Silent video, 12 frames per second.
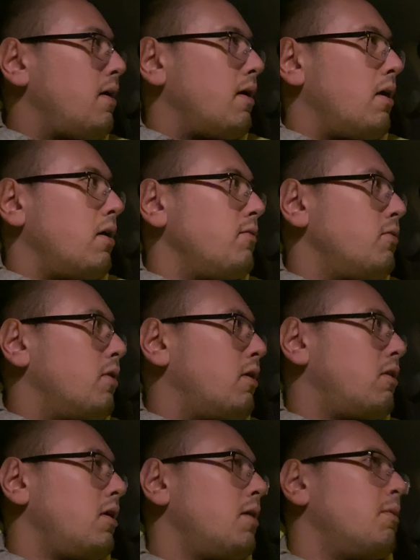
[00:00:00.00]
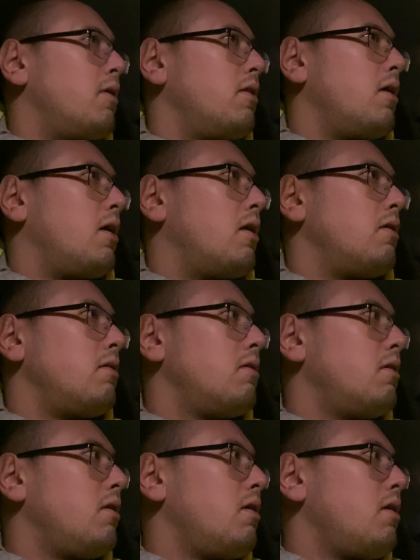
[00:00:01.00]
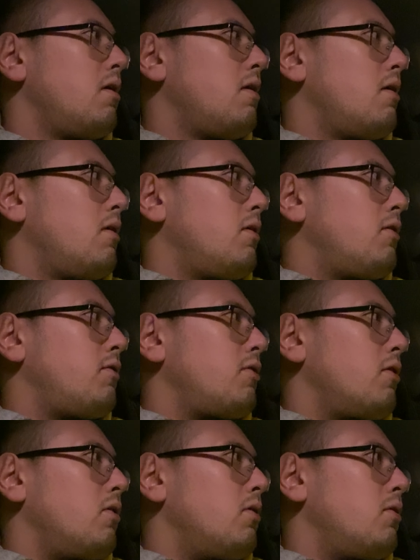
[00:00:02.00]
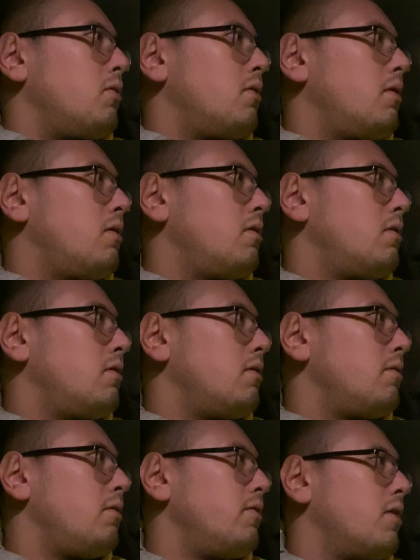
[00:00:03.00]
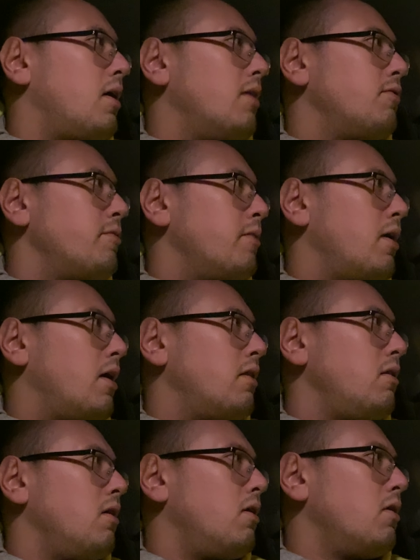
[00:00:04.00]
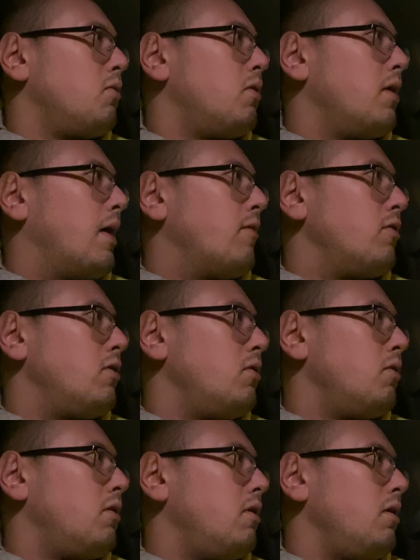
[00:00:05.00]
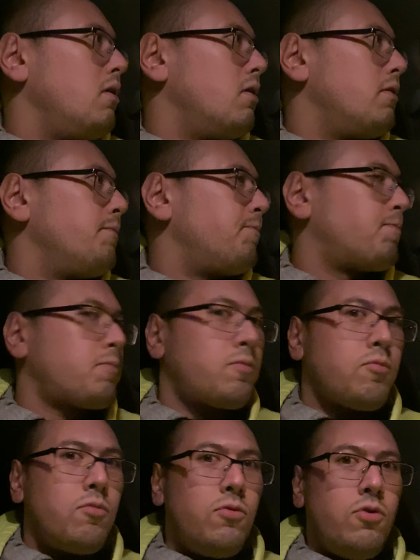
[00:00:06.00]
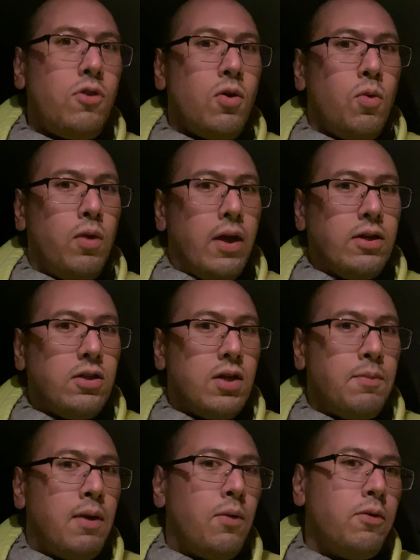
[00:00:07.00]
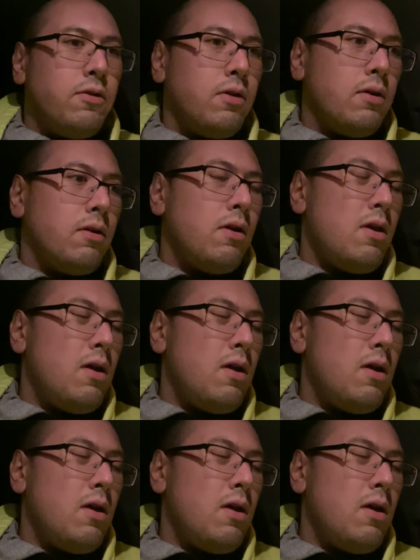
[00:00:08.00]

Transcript: I don't even want to think about that. So, moving on from that, the other one having to do with the relationship I was in.